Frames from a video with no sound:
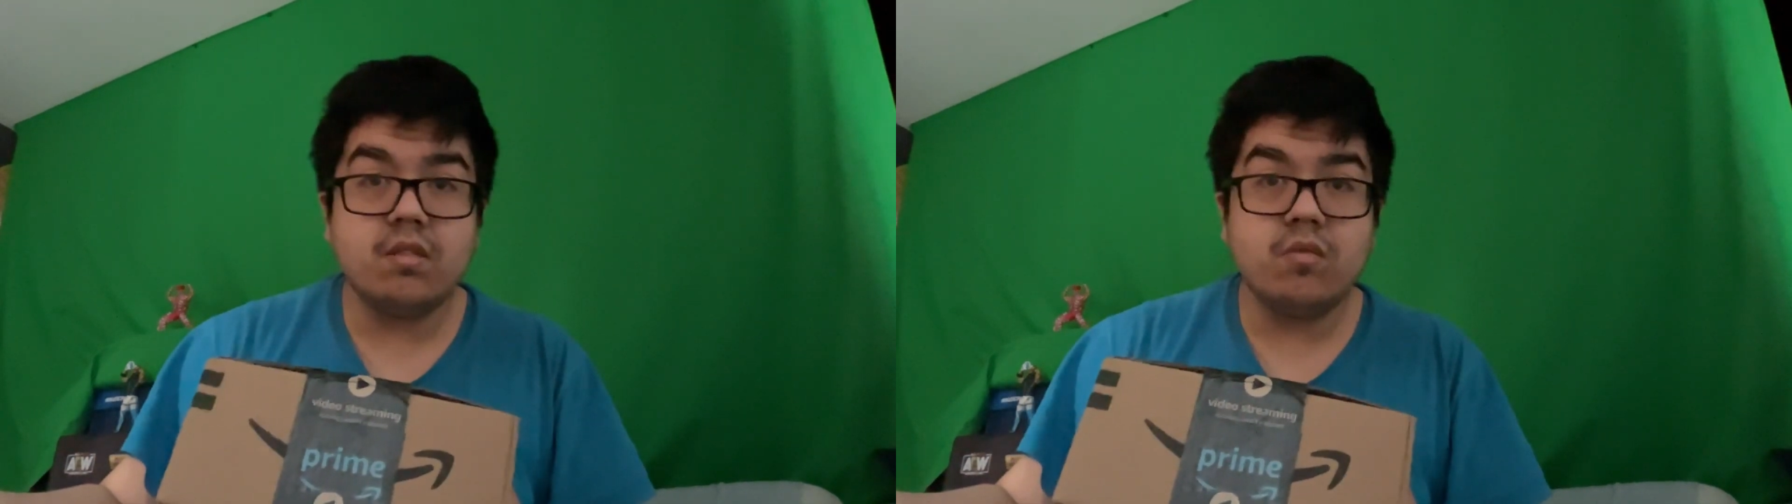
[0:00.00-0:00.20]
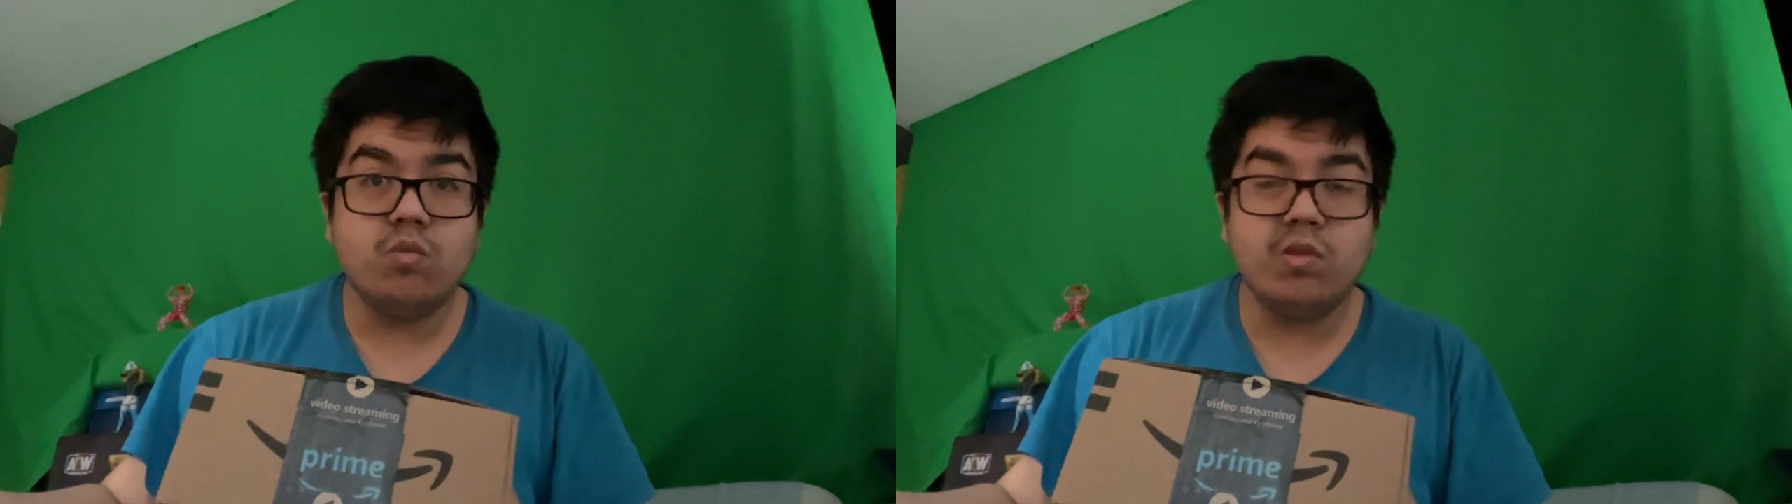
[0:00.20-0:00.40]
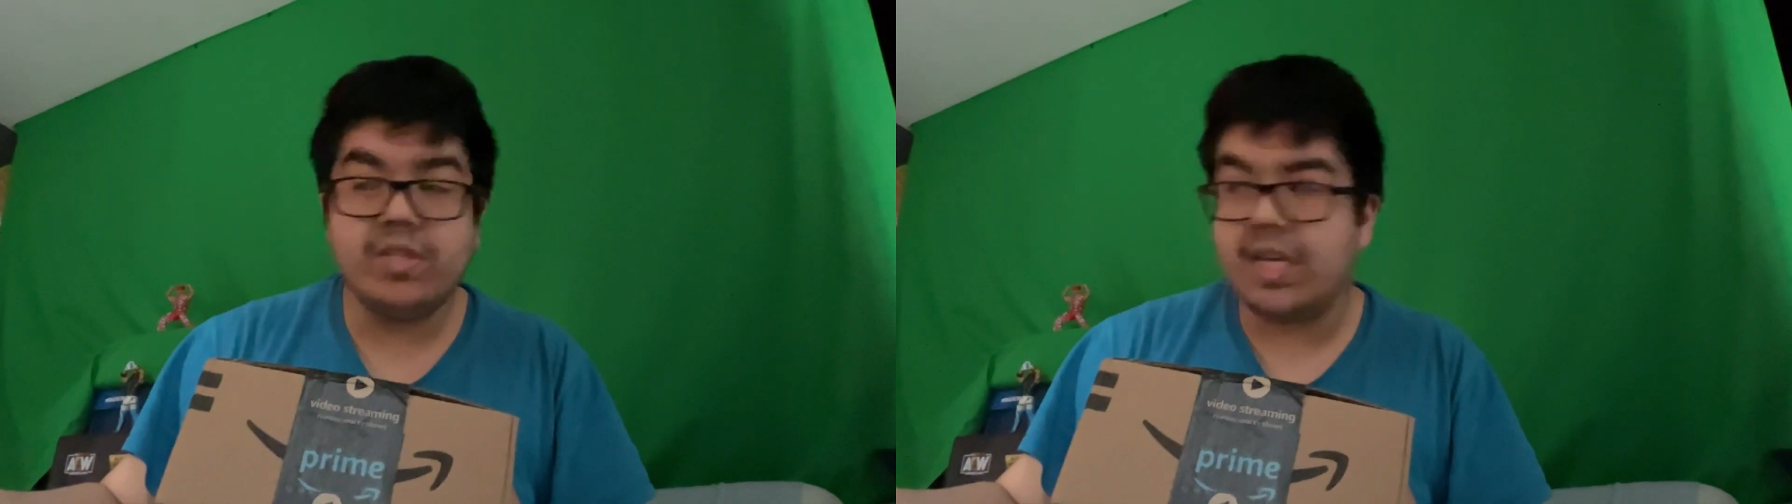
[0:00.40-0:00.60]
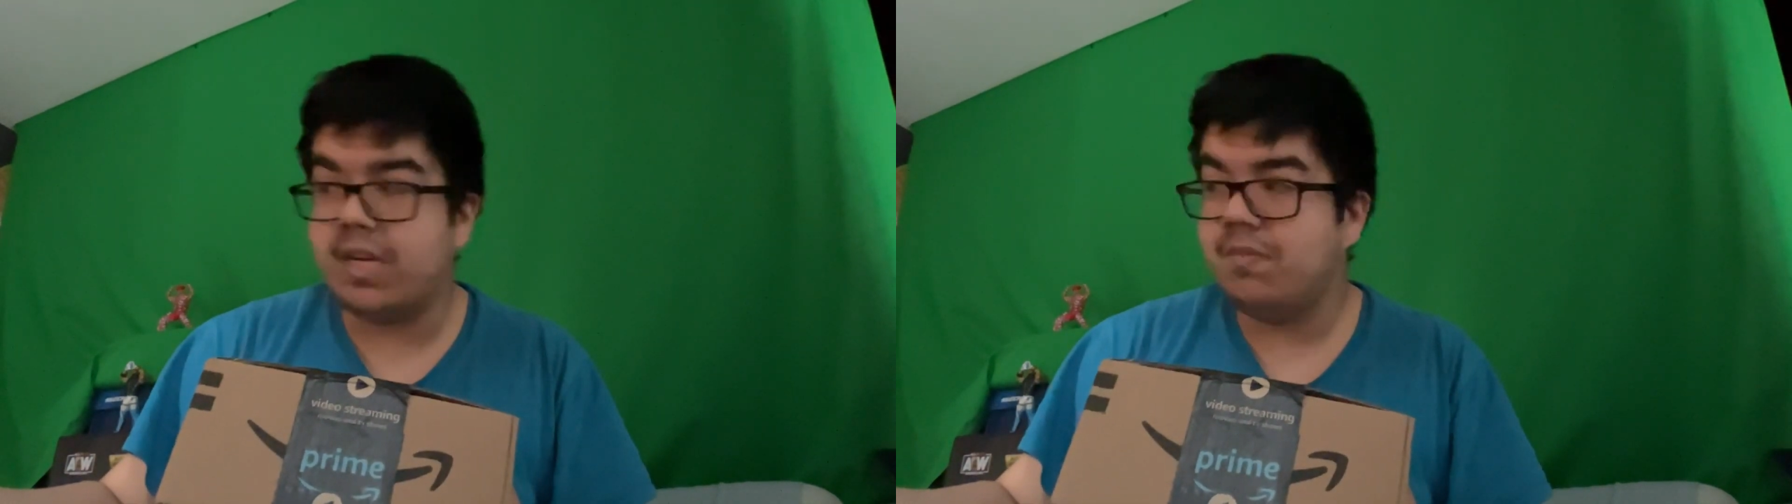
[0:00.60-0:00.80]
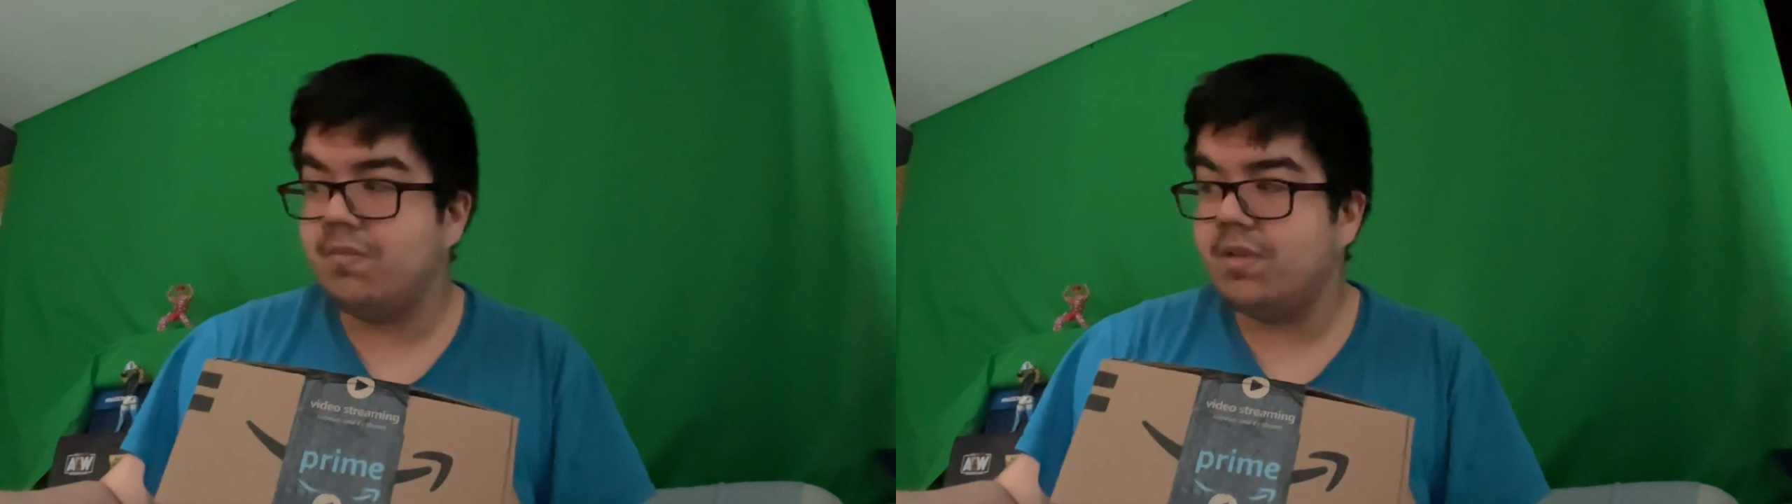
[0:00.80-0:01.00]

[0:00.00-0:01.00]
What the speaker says: we'll see.